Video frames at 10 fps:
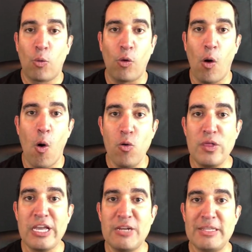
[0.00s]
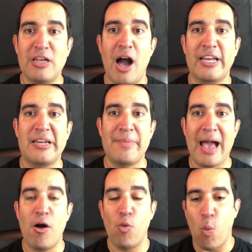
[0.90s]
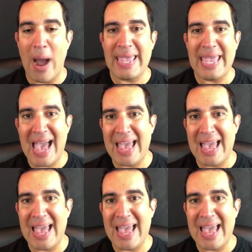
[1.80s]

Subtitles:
We're only going to be talking about white